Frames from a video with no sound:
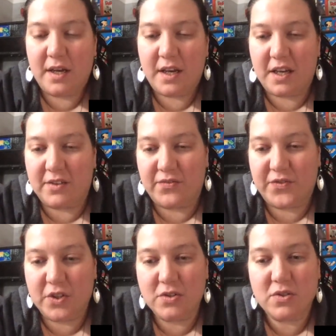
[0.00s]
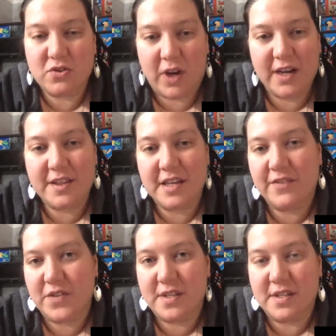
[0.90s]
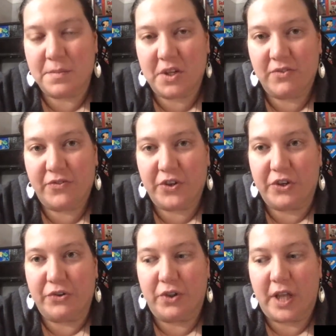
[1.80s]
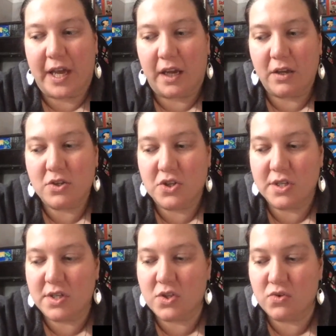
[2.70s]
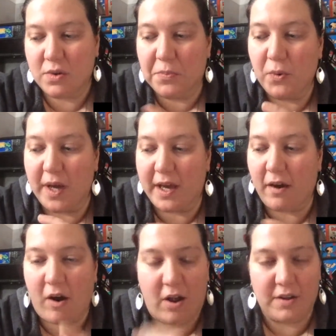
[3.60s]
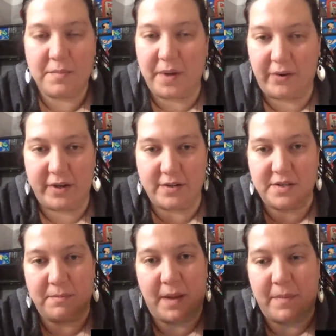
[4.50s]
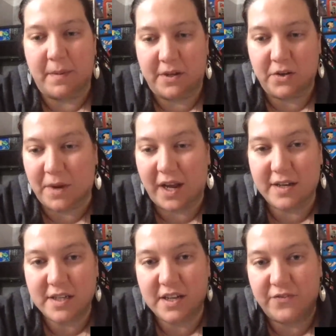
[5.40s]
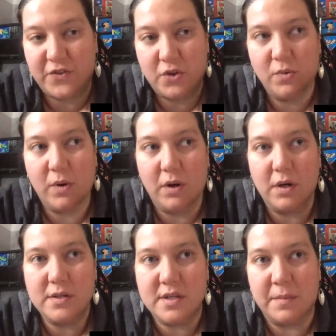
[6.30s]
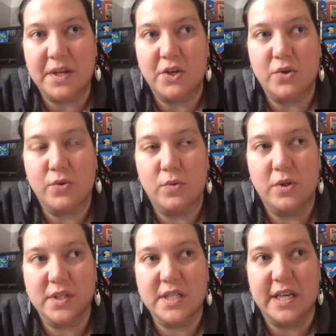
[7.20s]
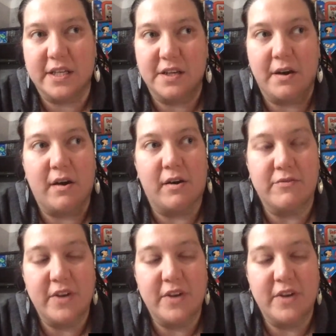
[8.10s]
if you're trying to think if this is something good for you, like just strip away all the barriers in your mind. If you are somebody who looks at the idea of